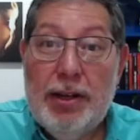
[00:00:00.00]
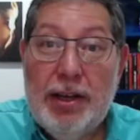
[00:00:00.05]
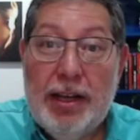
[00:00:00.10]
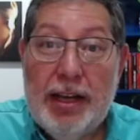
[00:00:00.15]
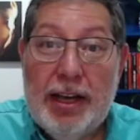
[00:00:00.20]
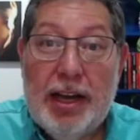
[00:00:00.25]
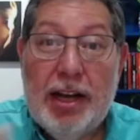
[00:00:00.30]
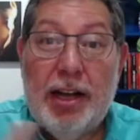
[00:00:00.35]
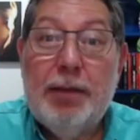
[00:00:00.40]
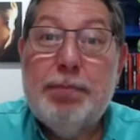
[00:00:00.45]

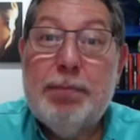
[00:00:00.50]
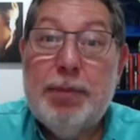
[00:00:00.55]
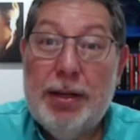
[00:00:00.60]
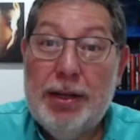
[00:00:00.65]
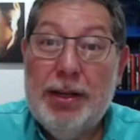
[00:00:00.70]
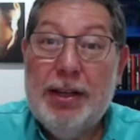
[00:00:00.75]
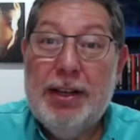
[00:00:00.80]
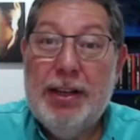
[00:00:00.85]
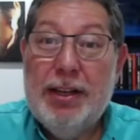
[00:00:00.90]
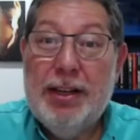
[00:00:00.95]
helped
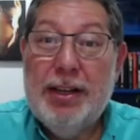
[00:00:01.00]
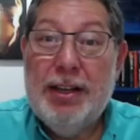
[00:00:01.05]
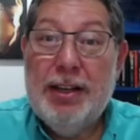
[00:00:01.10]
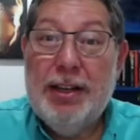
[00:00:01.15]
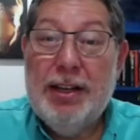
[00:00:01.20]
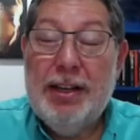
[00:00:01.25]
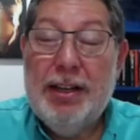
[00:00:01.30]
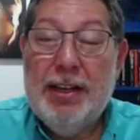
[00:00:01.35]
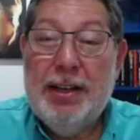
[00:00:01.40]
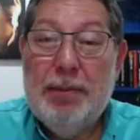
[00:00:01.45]

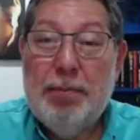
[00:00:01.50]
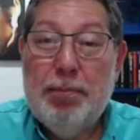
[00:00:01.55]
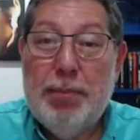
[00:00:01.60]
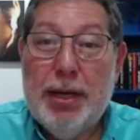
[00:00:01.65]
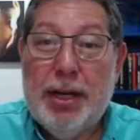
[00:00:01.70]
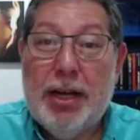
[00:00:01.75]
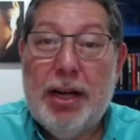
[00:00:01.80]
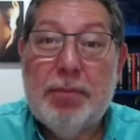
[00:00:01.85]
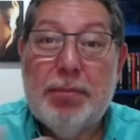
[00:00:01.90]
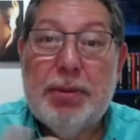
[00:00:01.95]

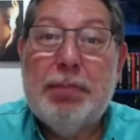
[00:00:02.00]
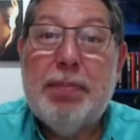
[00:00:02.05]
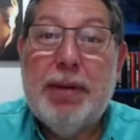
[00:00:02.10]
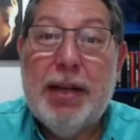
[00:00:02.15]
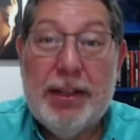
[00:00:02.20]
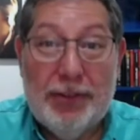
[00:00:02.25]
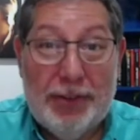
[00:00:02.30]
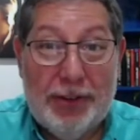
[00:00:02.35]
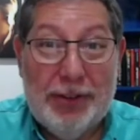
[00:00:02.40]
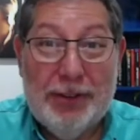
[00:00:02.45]
pick up the
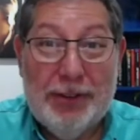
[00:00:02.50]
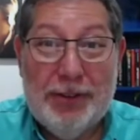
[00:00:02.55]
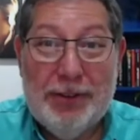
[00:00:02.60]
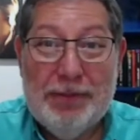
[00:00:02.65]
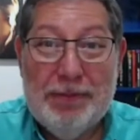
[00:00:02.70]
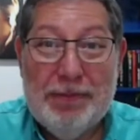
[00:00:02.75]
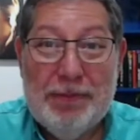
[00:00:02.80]
pencils,